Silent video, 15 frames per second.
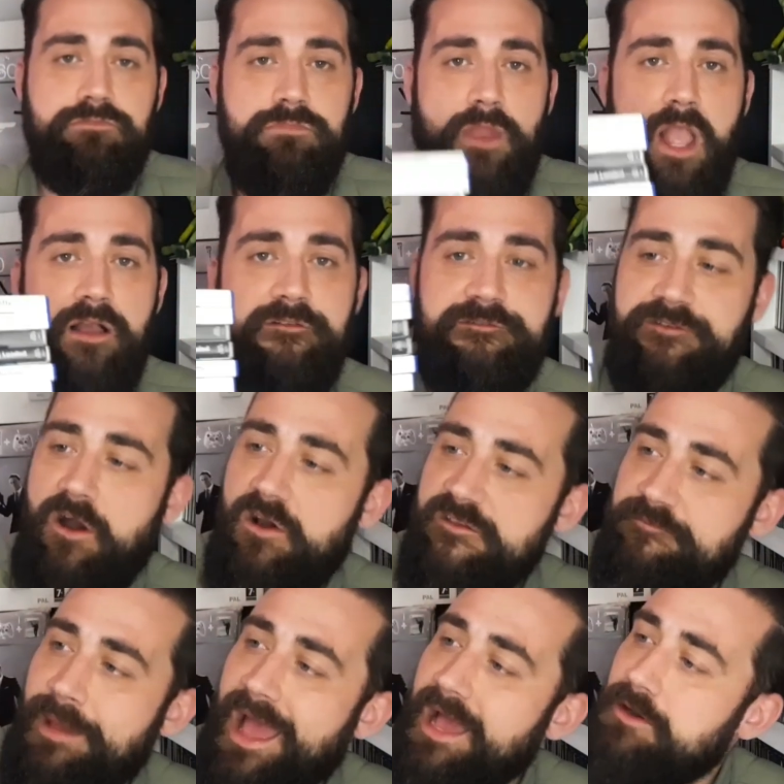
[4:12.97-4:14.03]

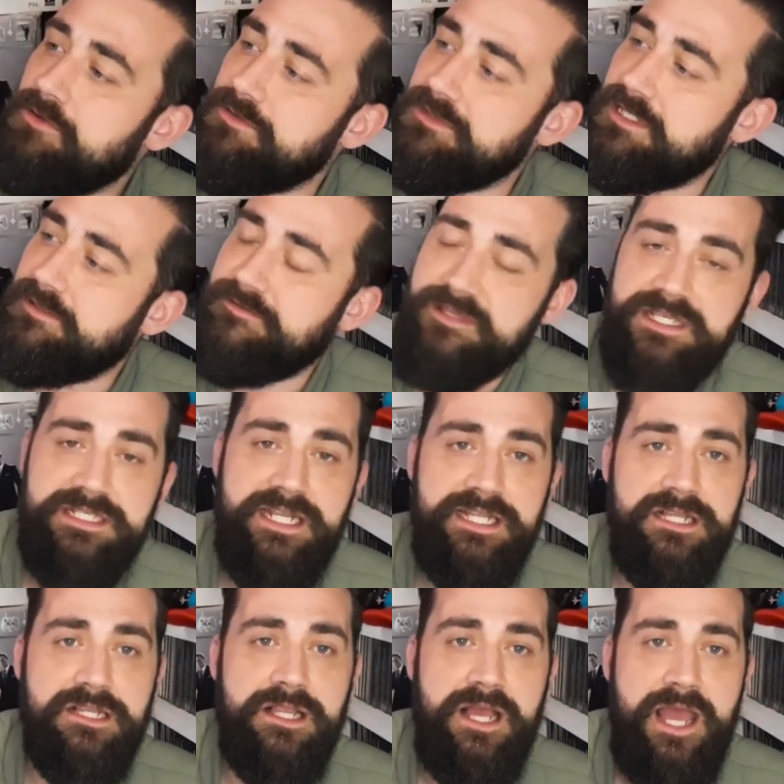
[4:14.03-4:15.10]
£5 for this
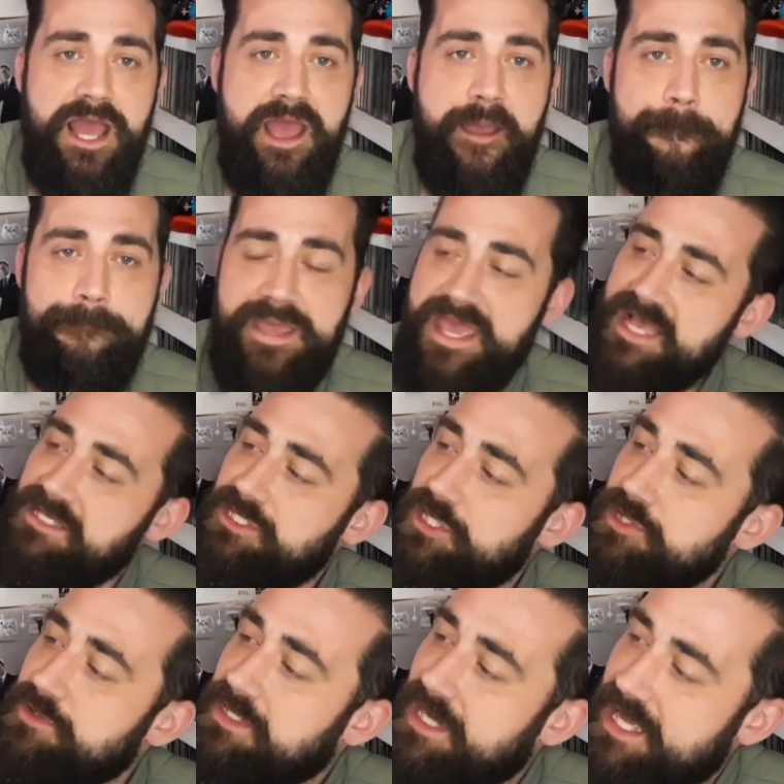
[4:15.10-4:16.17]
little
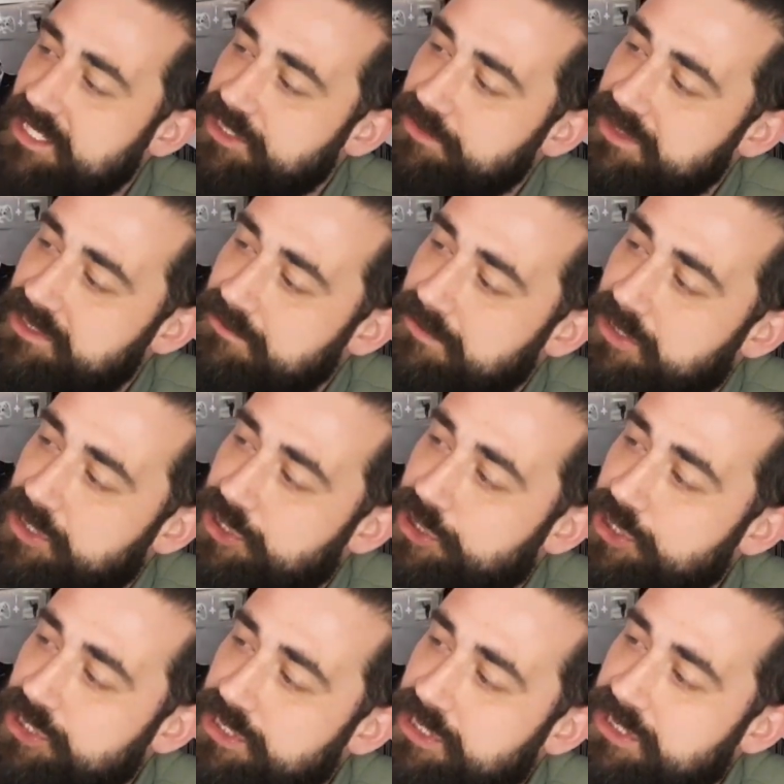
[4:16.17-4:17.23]
PS2 collection with some
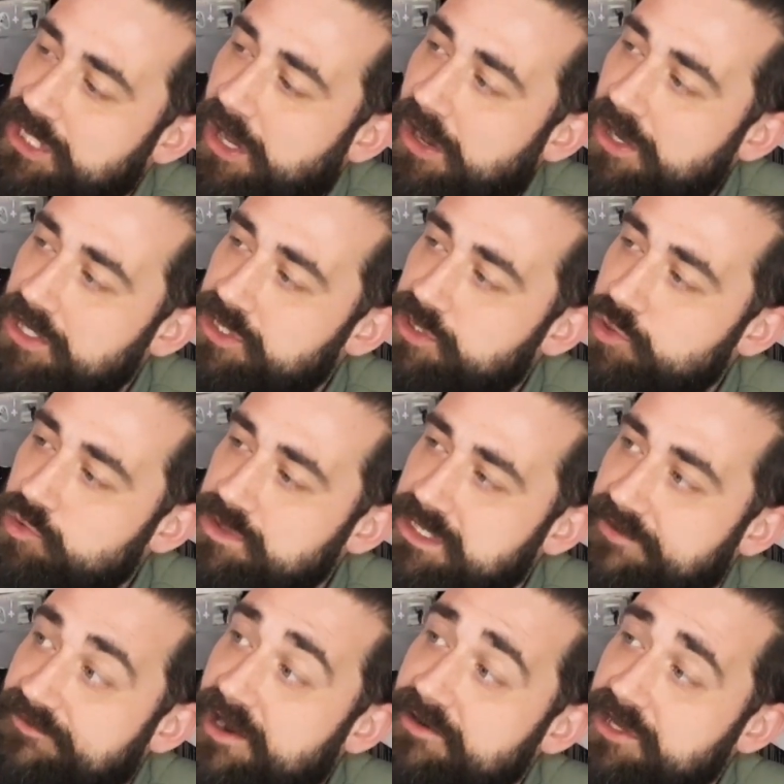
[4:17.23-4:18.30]
good titles
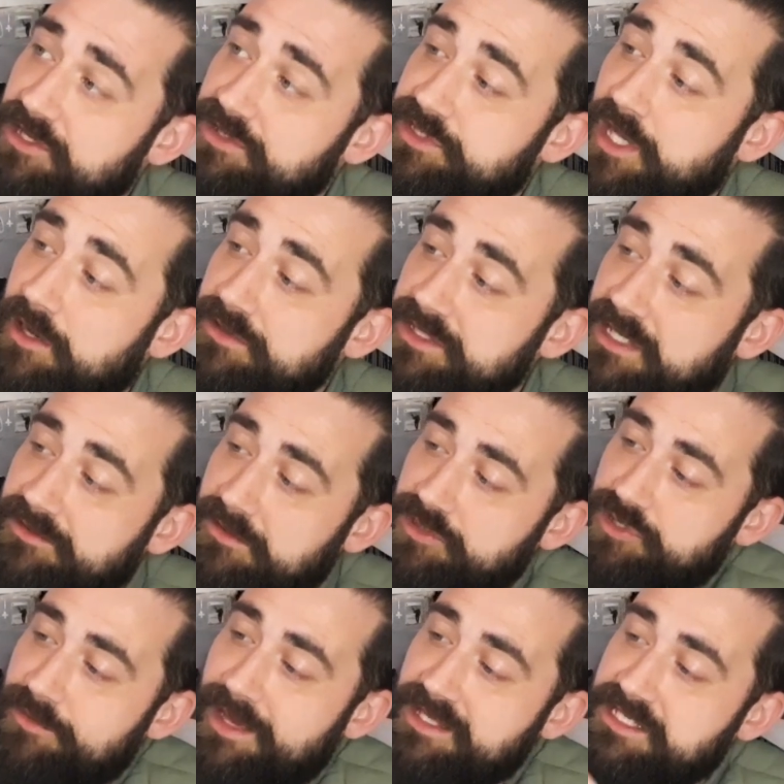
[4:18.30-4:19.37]
here, very good titles here. I'm not
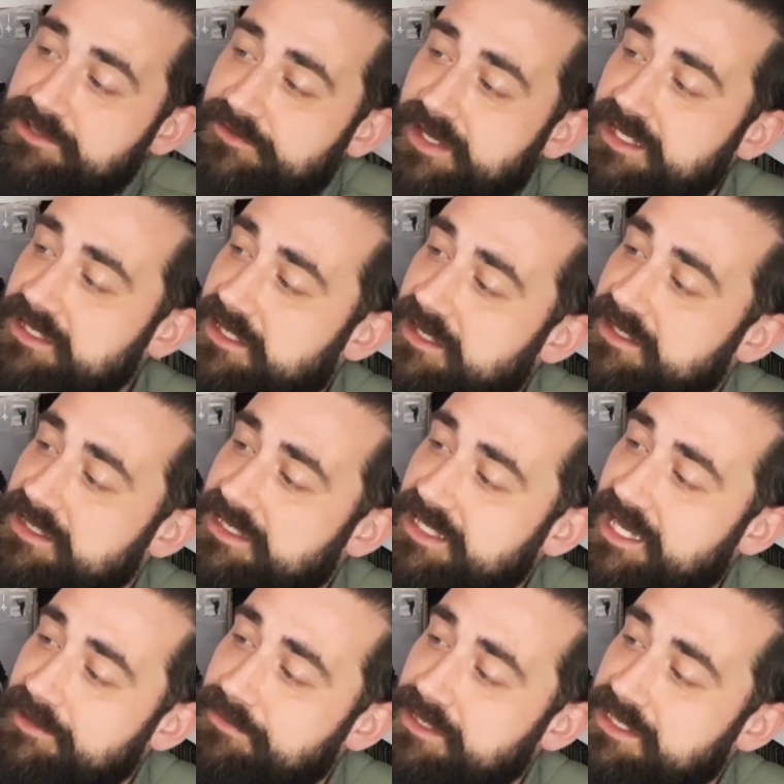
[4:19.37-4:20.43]
sure about the Sphinx, like I
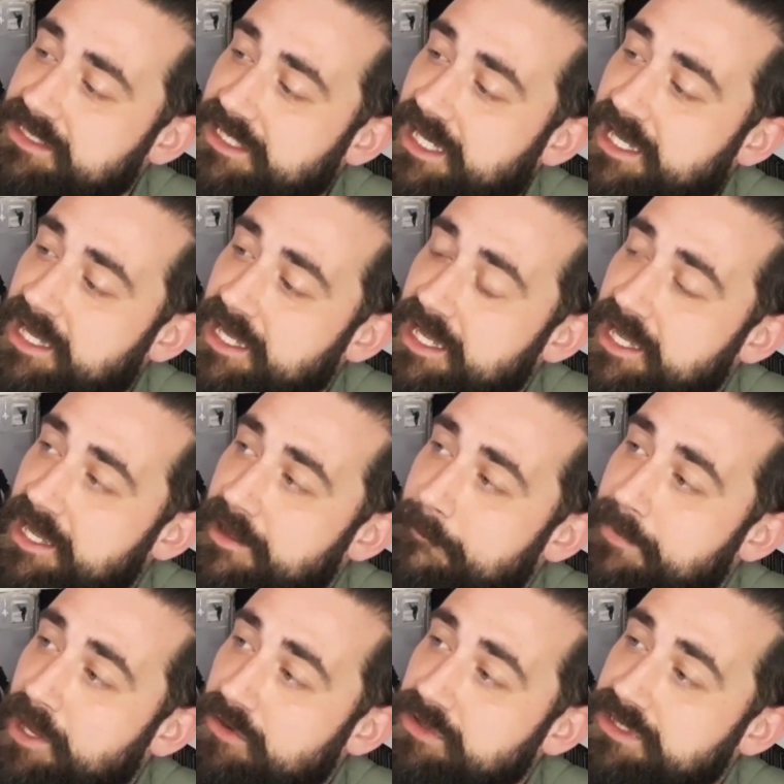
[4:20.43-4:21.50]
say, but
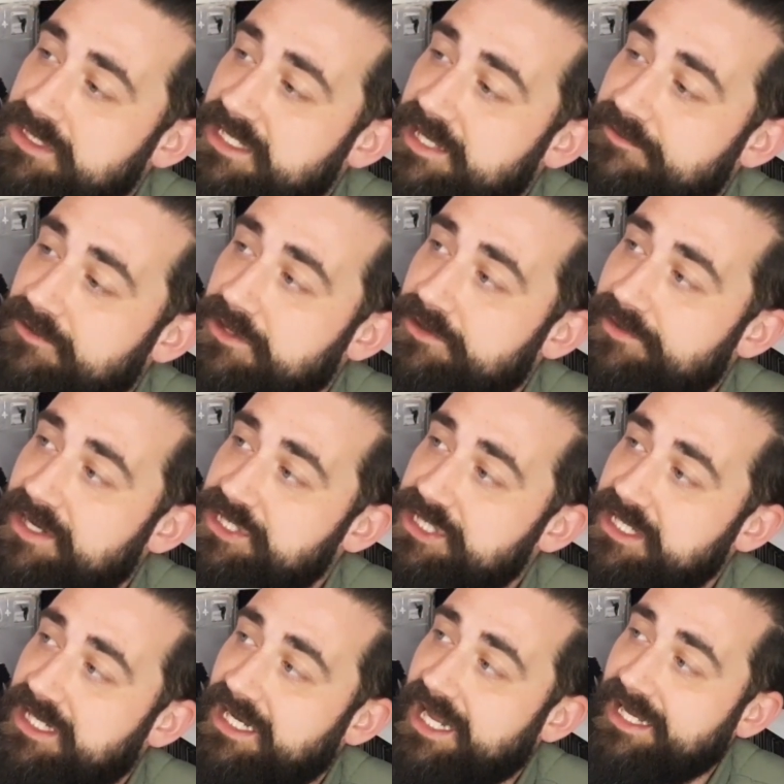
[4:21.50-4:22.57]
Beyond Good and Evil and the
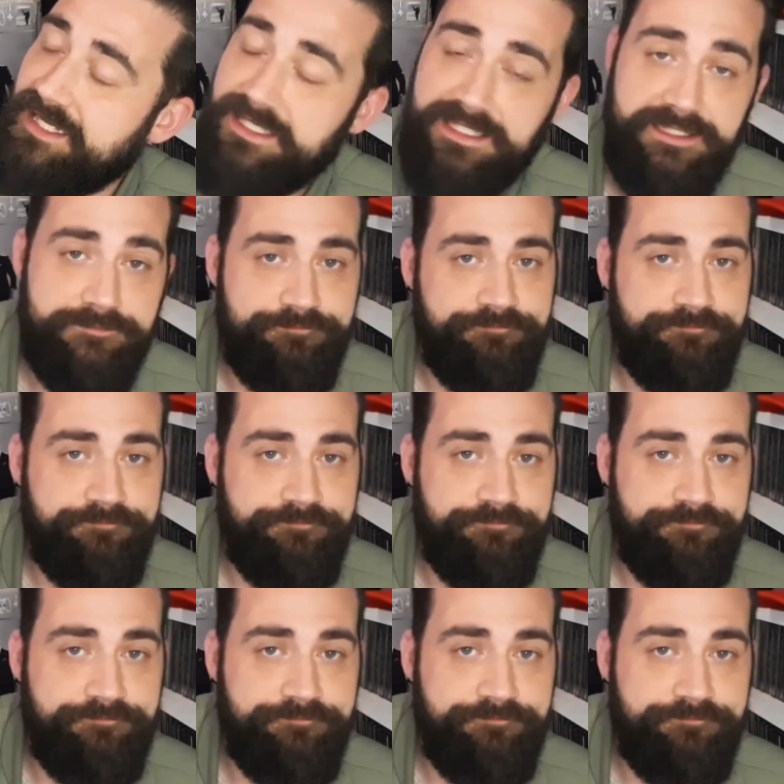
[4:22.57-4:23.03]
Ratchet and Clank,